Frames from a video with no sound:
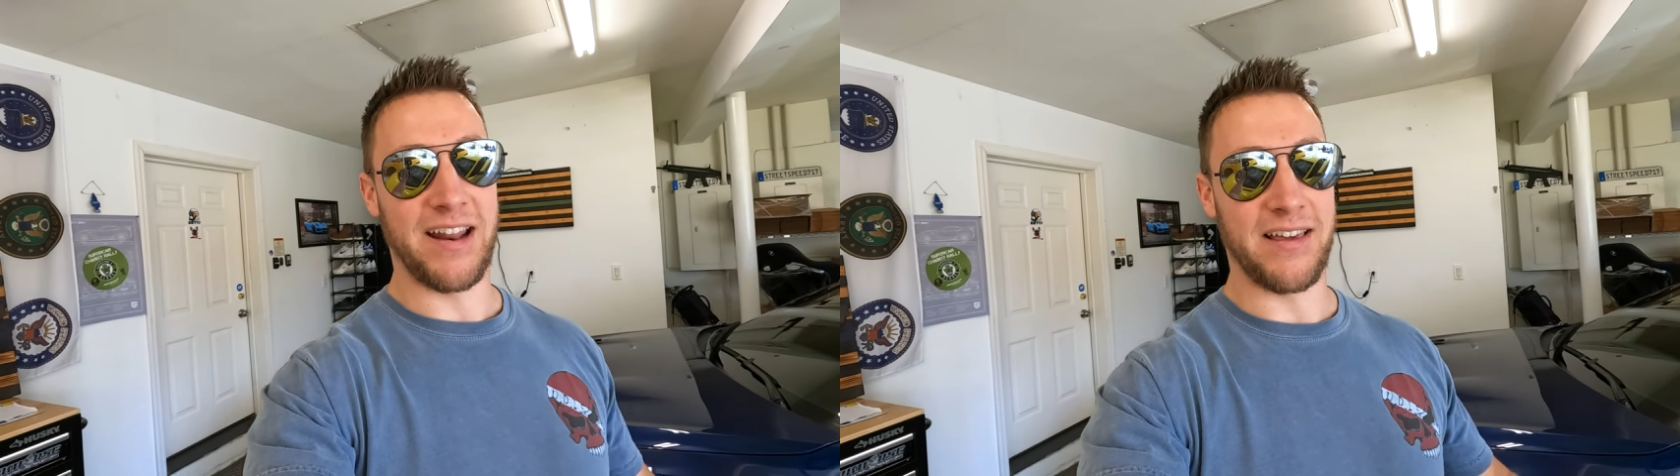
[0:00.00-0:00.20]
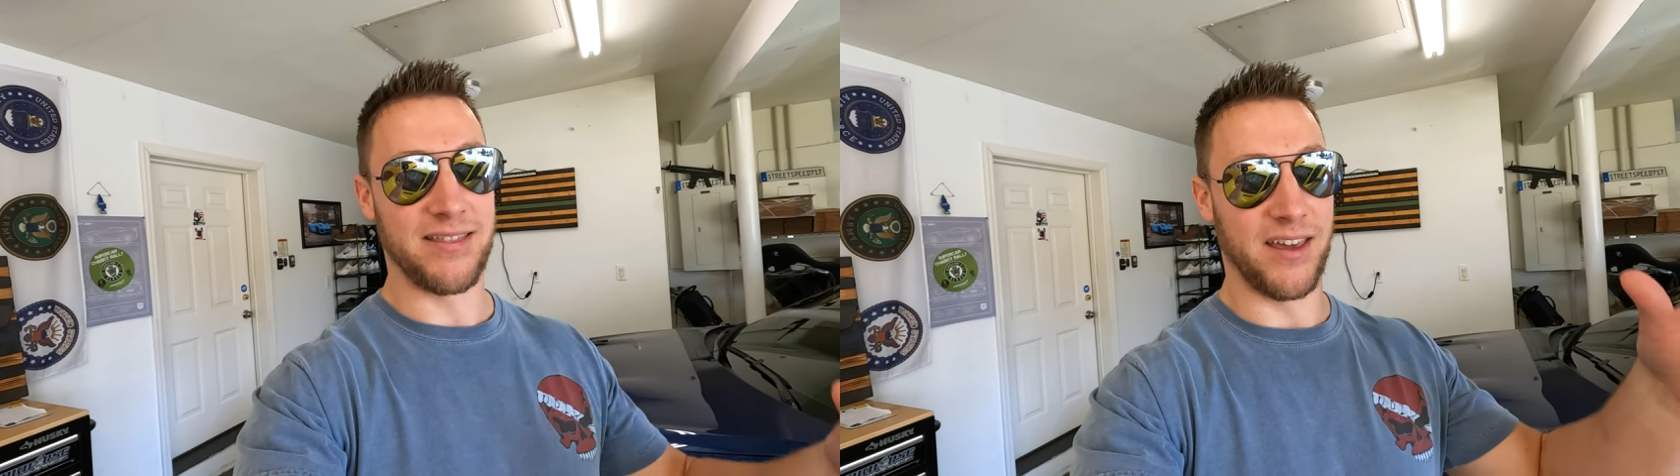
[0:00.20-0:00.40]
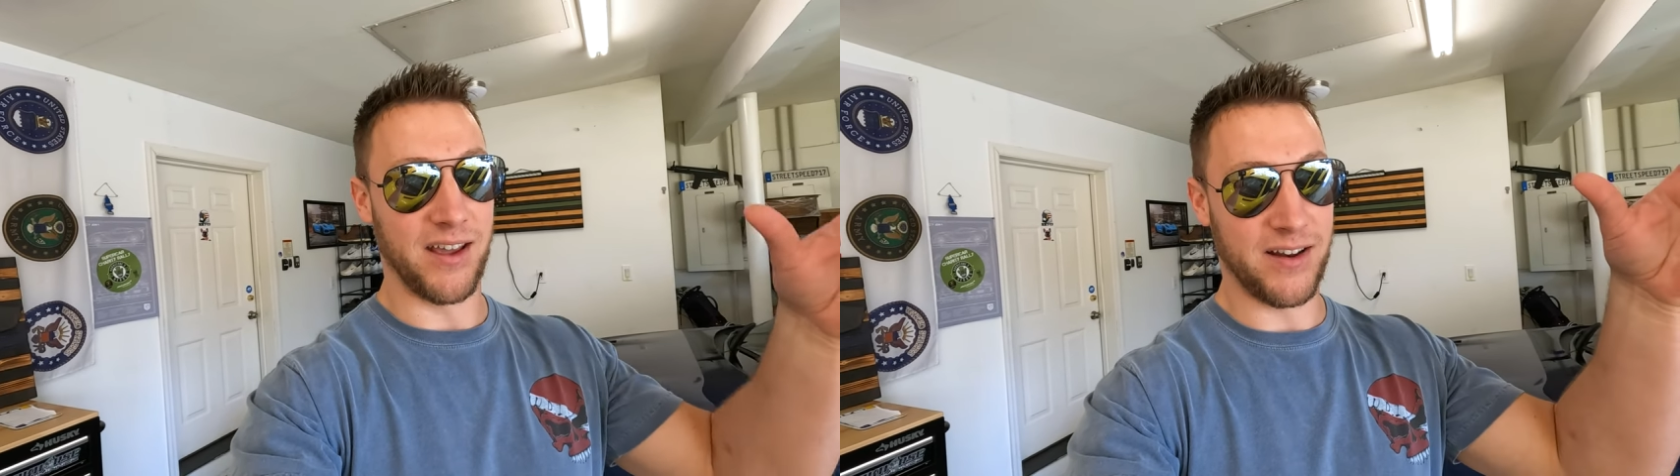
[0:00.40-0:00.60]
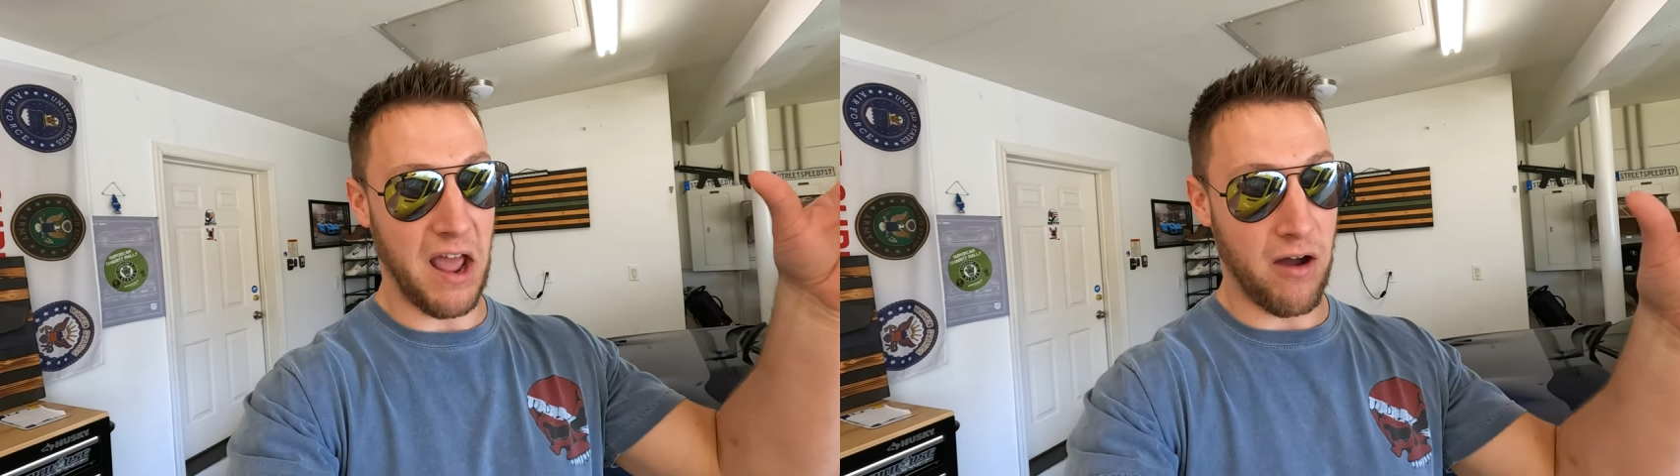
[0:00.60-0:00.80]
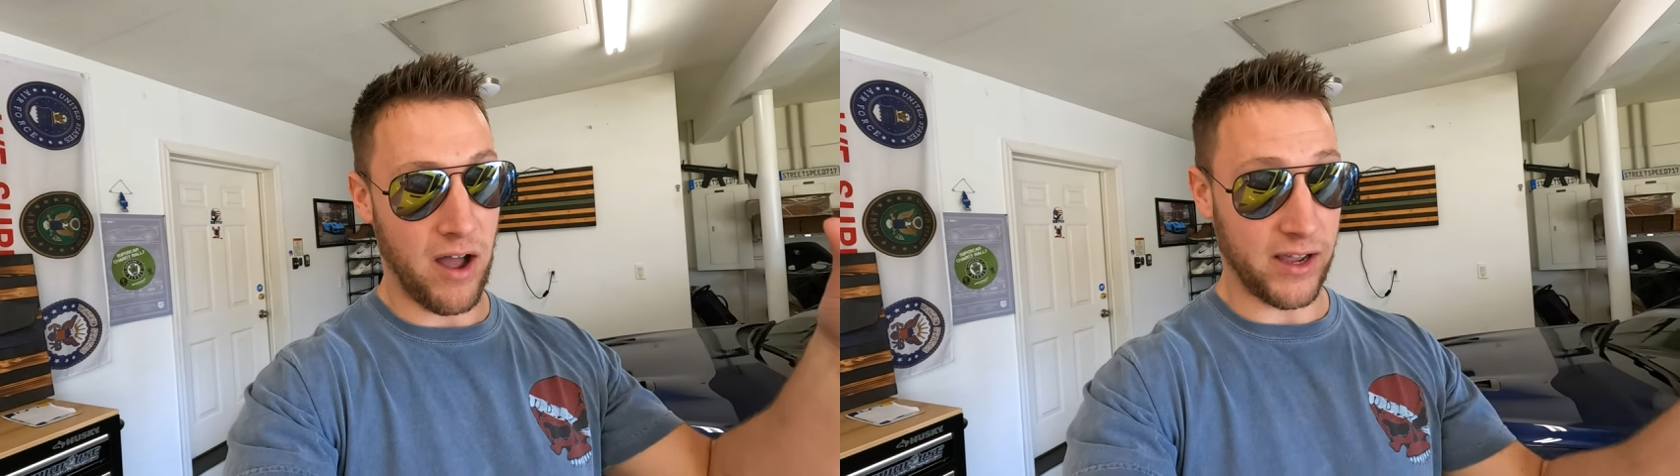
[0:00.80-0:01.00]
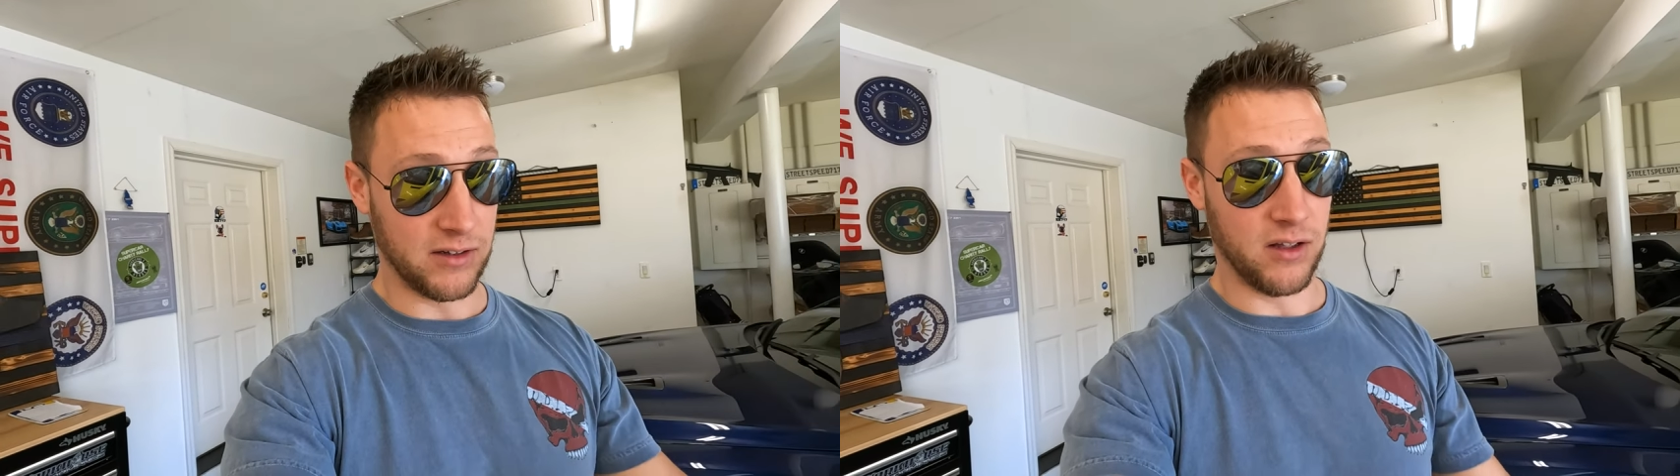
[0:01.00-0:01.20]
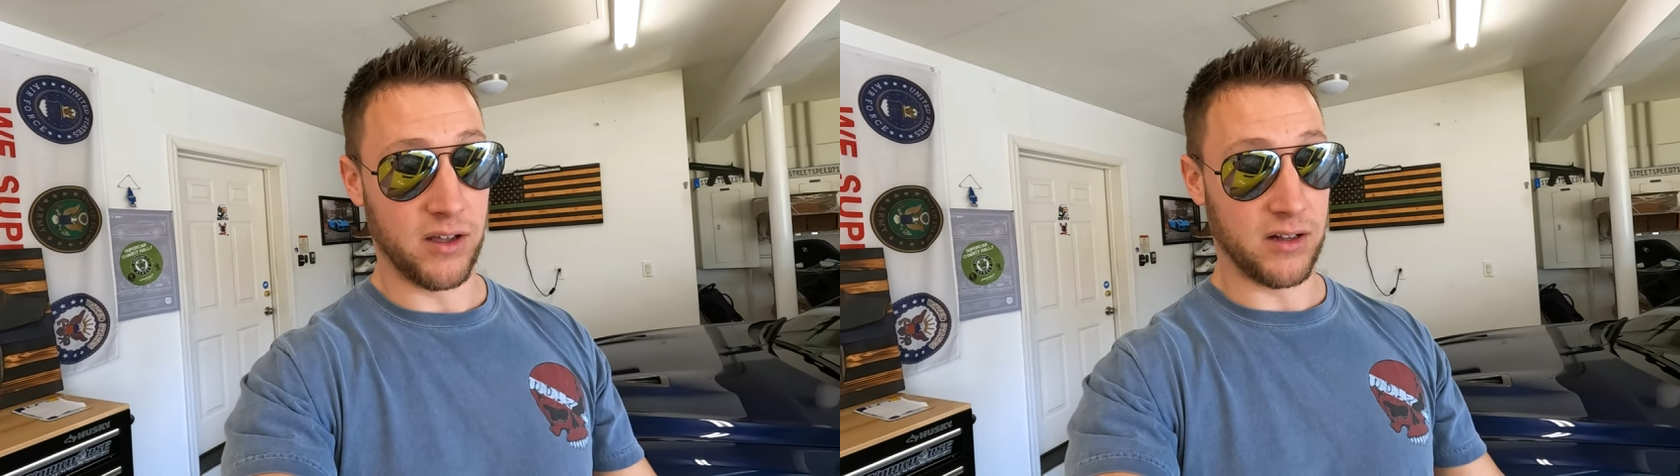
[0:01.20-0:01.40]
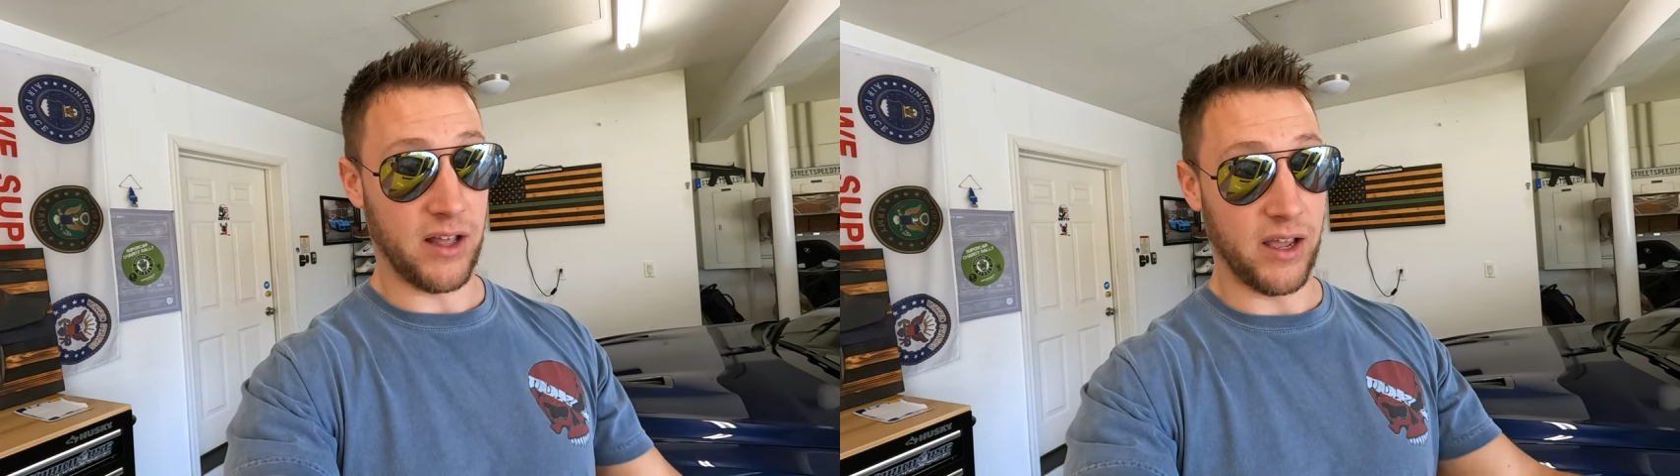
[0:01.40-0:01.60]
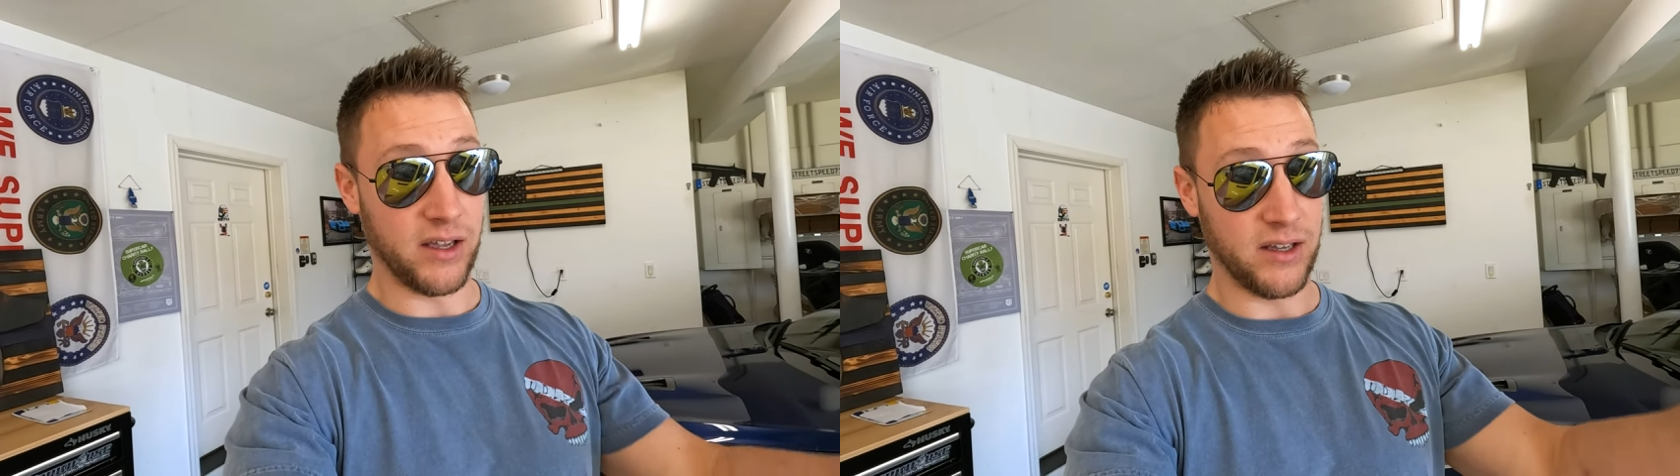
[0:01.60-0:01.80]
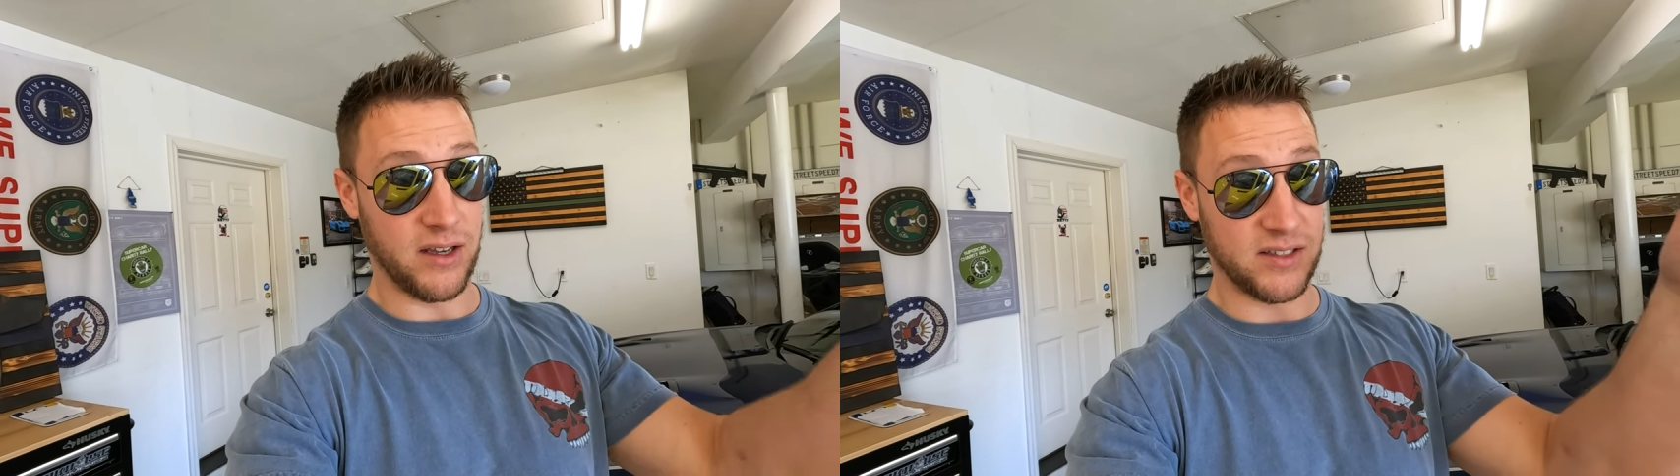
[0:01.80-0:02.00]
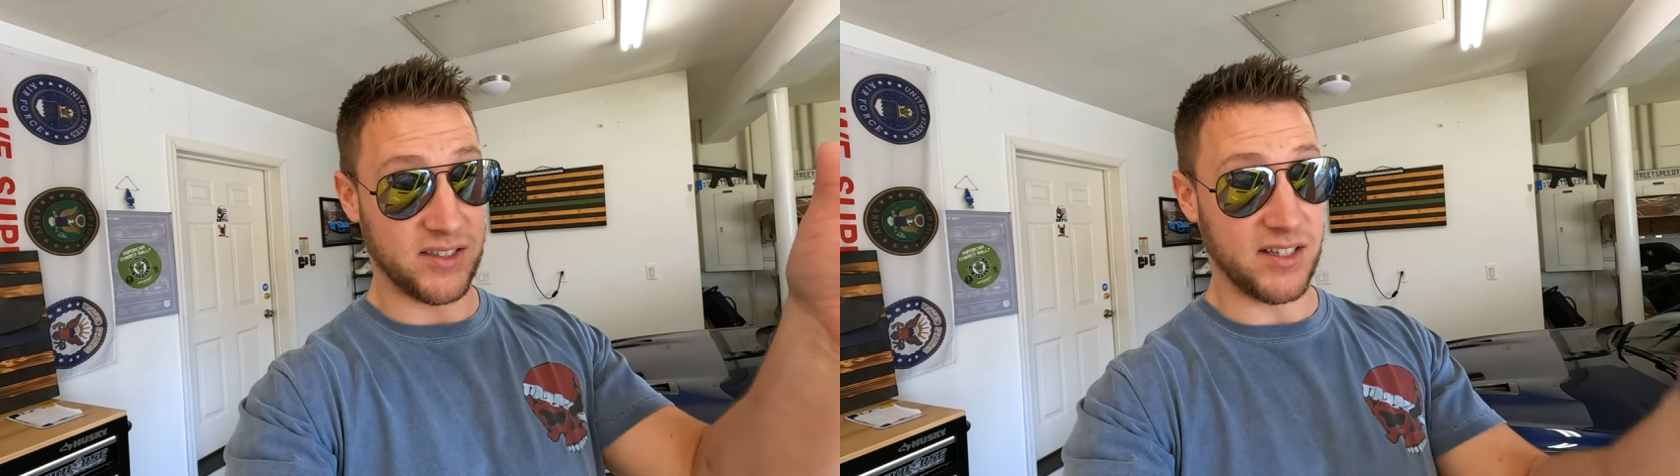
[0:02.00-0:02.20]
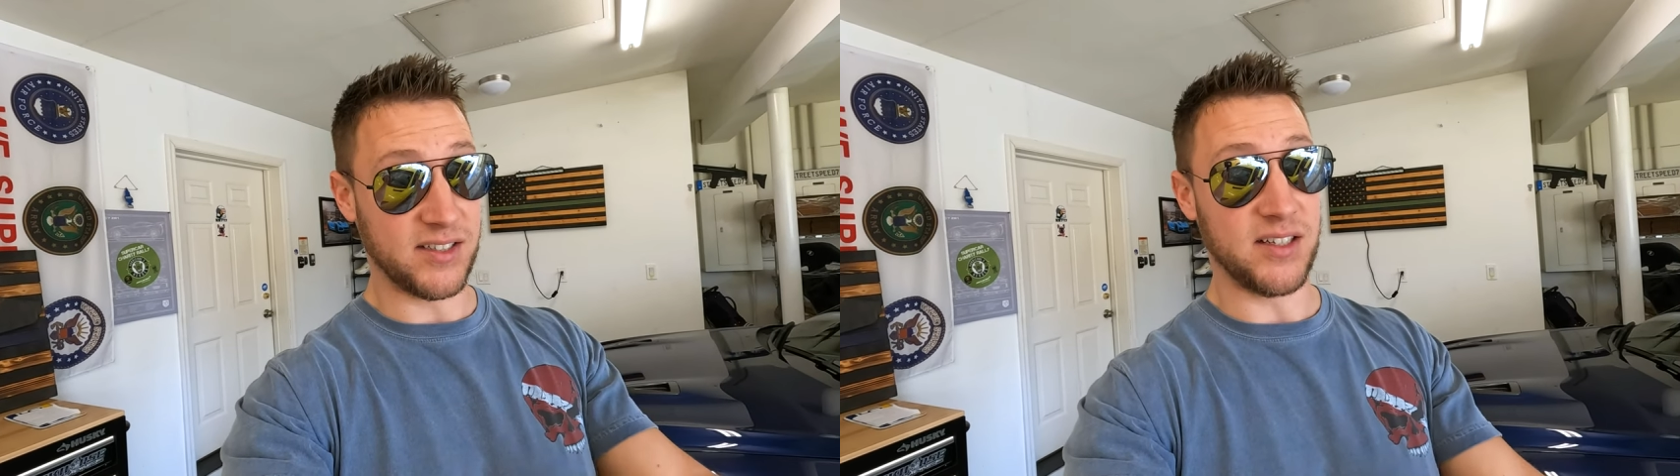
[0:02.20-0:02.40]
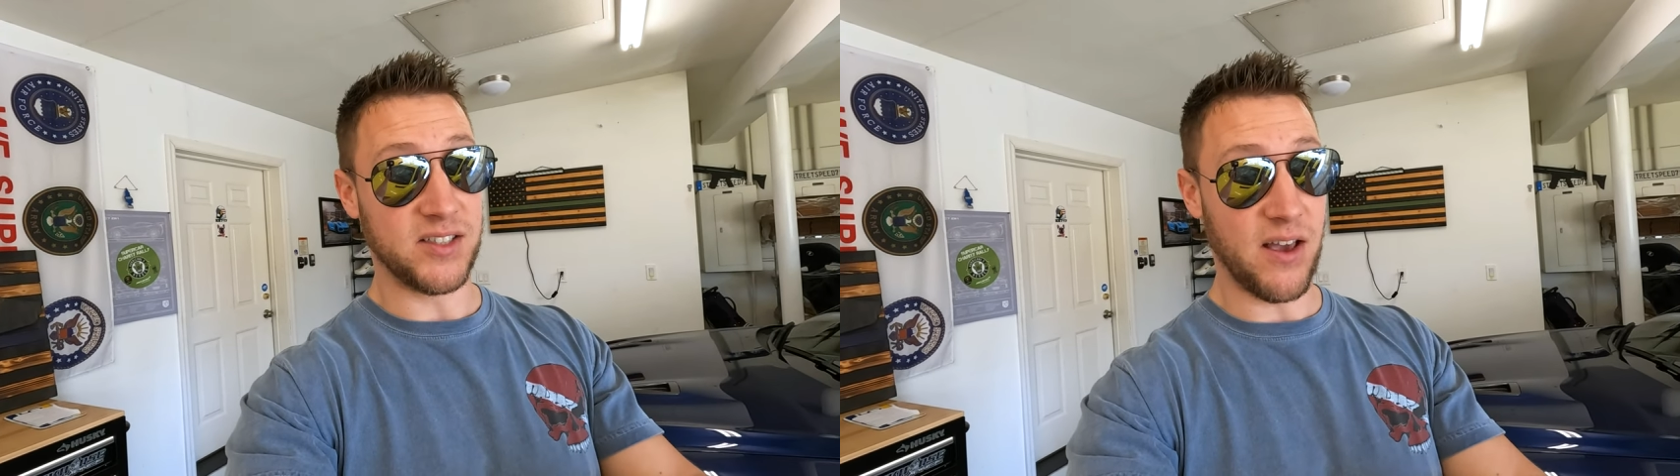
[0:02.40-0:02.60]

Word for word: And I think now I can look at like a 60,